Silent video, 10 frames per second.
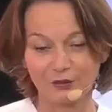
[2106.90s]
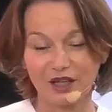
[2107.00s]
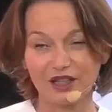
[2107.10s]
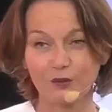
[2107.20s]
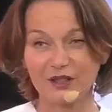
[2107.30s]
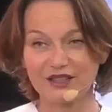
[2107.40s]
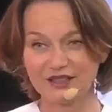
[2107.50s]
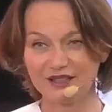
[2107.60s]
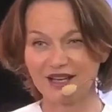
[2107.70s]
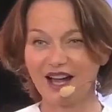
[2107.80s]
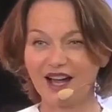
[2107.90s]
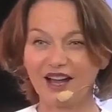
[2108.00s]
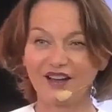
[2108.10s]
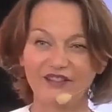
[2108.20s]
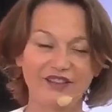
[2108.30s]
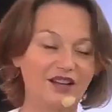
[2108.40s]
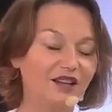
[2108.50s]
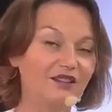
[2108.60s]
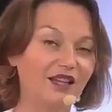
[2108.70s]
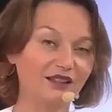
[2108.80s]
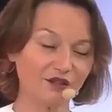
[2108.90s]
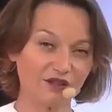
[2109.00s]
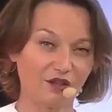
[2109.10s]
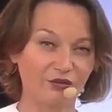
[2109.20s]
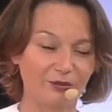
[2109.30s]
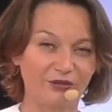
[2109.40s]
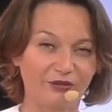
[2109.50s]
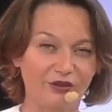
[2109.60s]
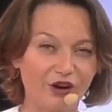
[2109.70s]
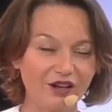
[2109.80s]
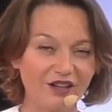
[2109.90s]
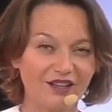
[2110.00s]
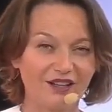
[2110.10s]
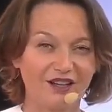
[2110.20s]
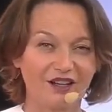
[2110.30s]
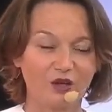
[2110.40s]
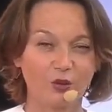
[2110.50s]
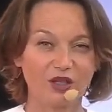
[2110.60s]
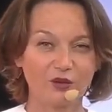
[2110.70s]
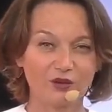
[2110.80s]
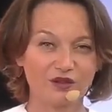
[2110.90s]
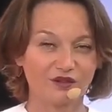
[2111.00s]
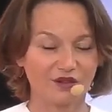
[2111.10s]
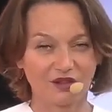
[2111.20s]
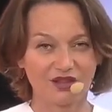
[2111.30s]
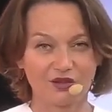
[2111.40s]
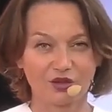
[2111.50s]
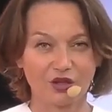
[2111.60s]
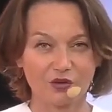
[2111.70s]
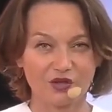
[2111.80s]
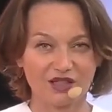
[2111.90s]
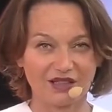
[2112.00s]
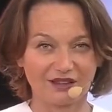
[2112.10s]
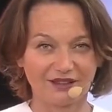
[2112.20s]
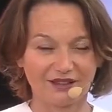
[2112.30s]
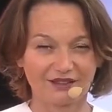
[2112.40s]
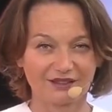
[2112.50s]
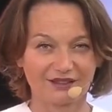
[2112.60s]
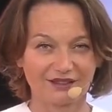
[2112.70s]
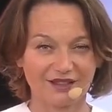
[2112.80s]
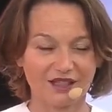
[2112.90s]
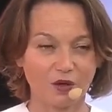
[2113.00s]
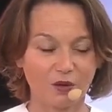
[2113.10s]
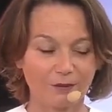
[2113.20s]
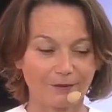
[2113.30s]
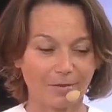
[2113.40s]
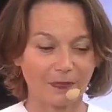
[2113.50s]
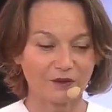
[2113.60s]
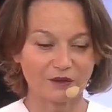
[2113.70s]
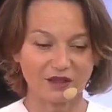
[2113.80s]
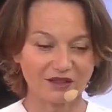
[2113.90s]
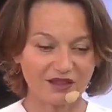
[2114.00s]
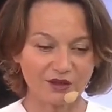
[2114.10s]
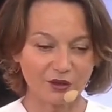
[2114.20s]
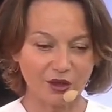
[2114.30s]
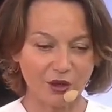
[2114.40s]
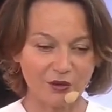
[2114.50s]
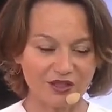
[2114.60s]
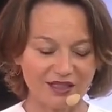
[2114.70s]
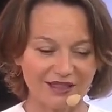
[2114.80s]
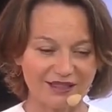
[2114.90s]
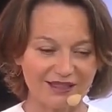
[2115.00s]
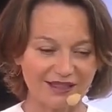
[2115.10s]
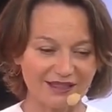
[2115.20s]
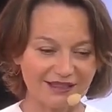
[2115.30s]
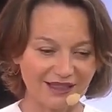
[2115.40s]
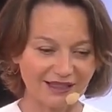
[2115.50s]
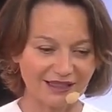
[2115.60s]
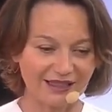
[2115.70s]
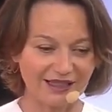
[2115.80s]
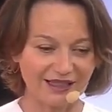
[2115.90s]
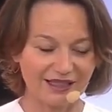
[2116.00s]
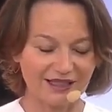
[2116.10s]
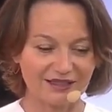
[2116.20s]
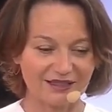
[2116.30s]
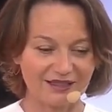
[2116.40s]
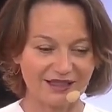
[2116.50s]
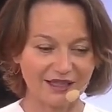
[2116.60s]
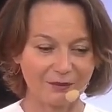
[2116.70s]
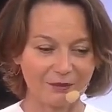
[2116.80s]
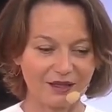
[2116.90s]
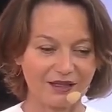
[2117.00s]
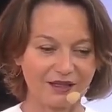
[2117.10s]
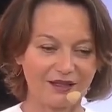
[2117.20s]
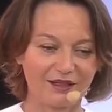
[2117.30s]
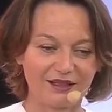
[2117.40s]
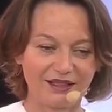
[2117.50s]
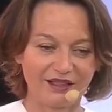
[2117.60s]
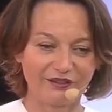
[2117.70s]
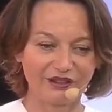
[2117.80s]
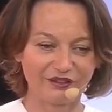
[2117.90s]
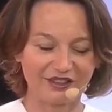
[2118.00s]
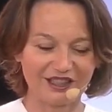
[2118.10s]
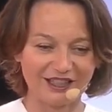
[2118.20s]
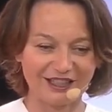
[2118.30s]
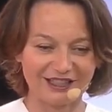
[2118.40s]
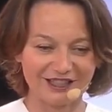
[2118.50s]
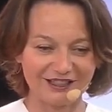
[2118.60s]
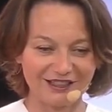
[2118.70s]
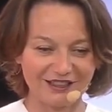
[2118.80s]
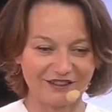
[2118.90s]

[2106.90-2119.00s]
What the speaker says: When we didn't have a Nanosoft before, we used a 32 gauge needle. So the 32 gauge, it is exactly the same level of injection,